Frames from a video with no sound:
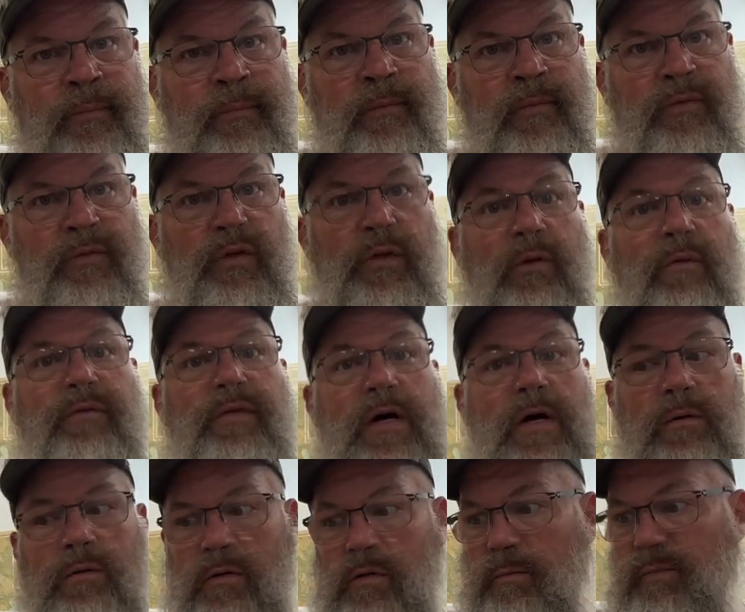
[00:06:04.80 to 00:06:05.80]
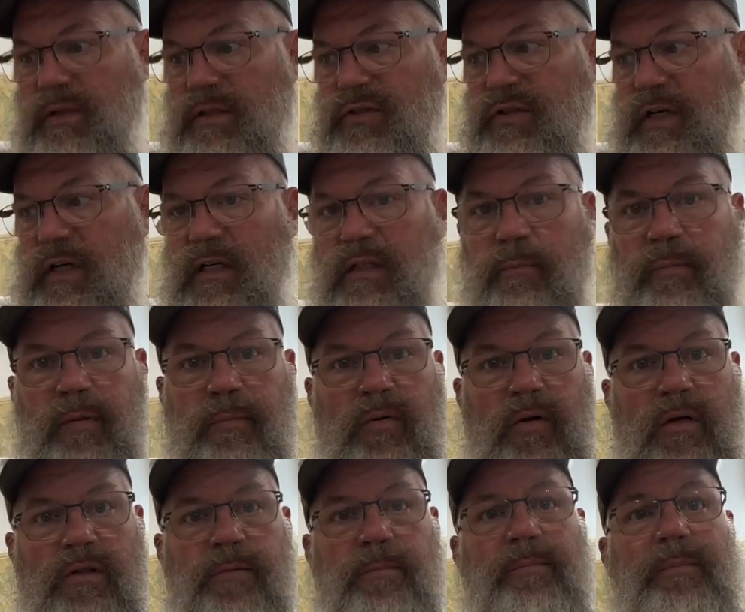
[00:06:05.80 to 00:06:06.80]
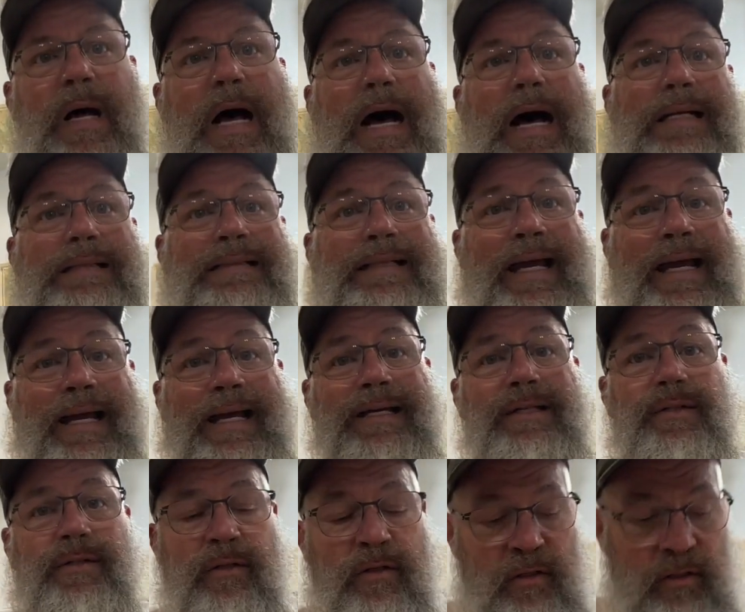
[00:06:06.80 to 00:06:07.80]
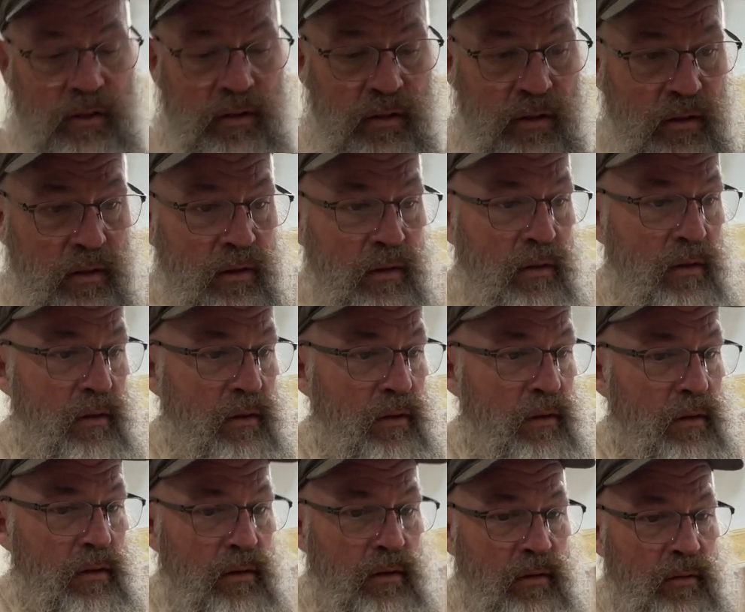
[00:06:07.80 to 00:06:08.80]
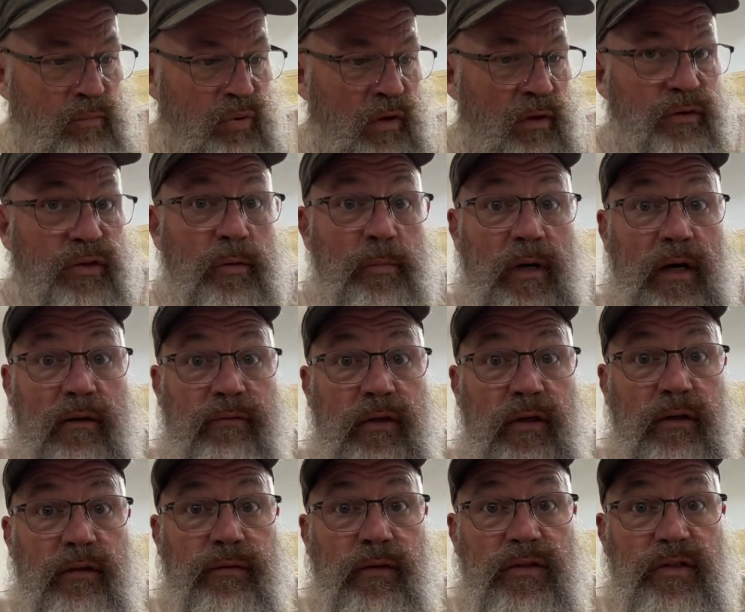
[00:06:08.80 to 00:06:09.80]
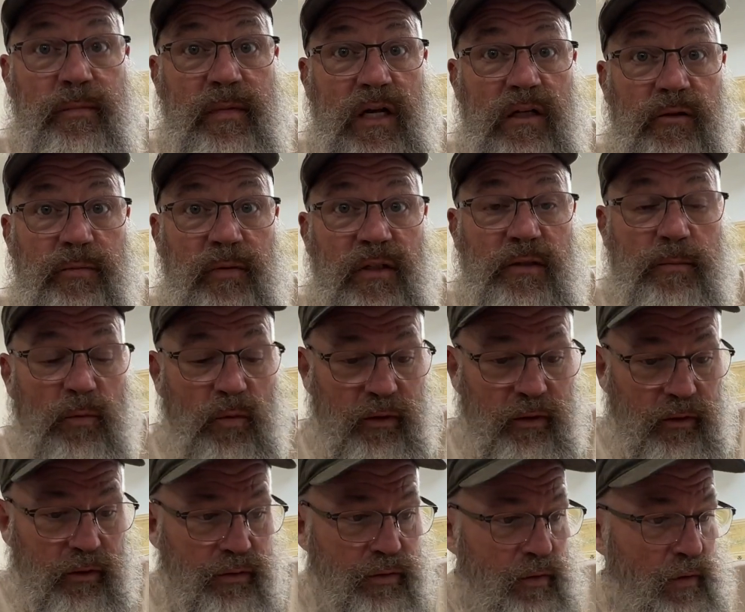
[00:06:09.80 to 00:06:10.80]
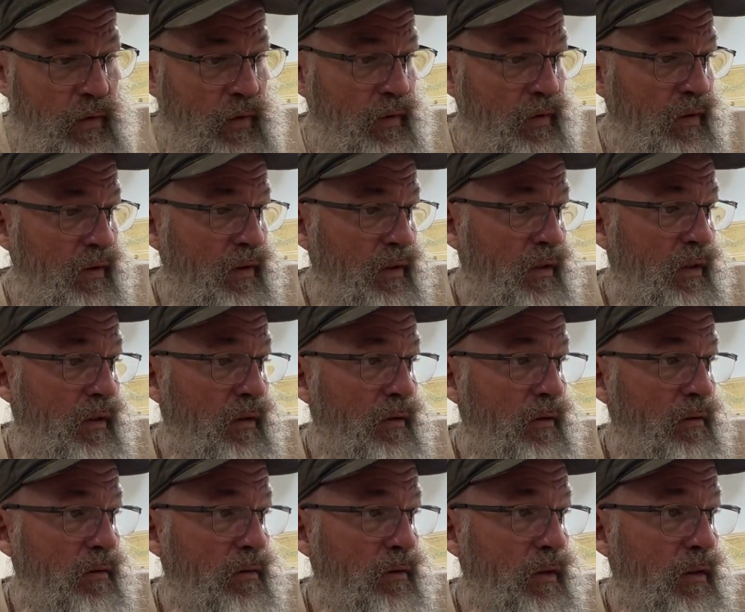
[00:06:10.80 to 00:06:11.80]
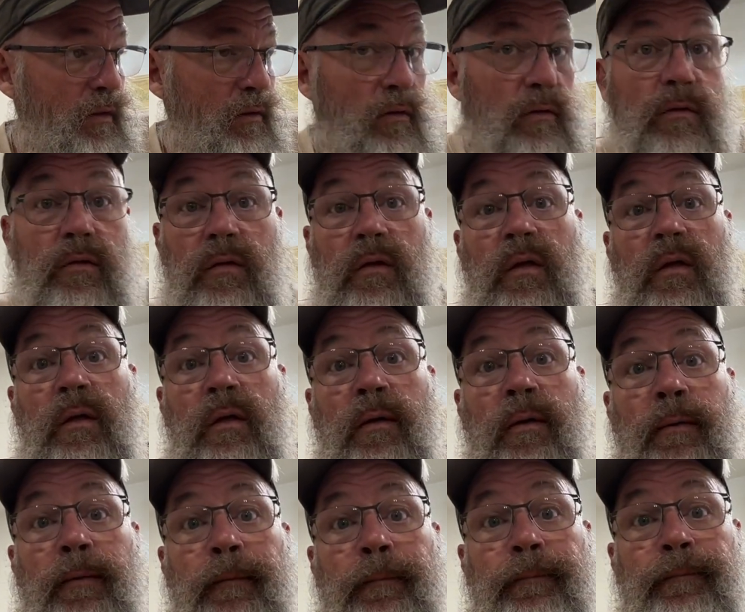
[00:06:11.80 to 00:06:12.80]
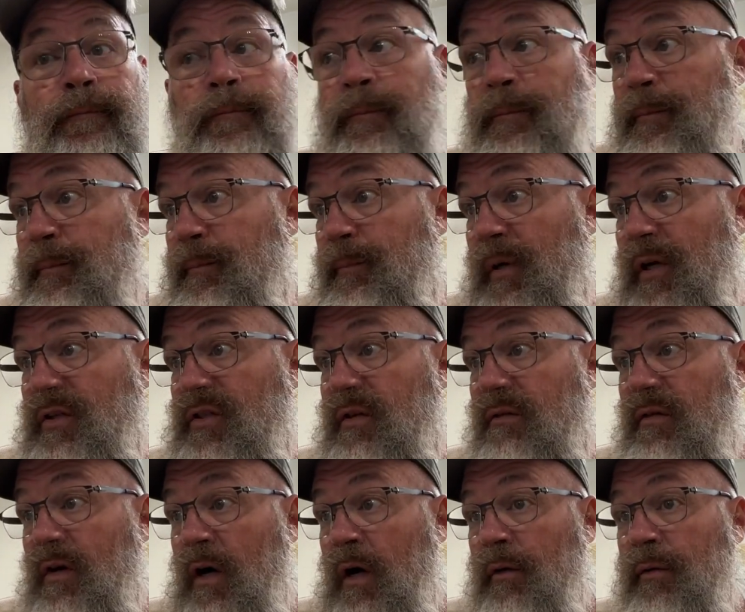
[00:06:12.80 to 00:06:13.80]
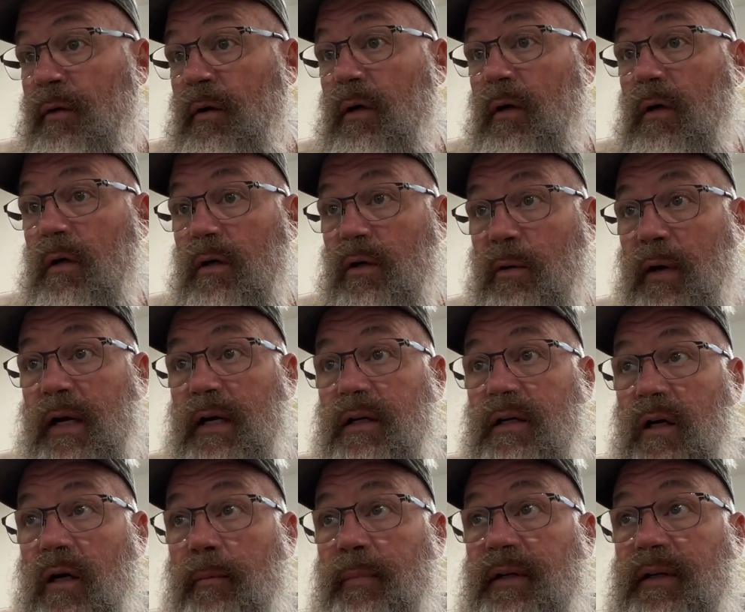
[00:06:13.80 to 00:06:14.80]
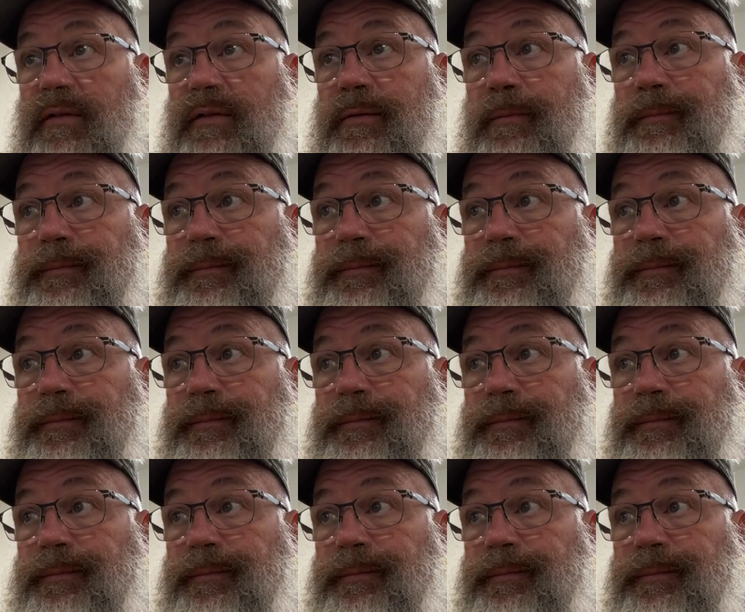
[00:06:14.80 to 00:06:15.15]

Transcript: If you don't follow along, please check out the Pitboss podcast. Brought to you by our very good friends at Molly's Place Sporting Goods and a bunch of other great companies.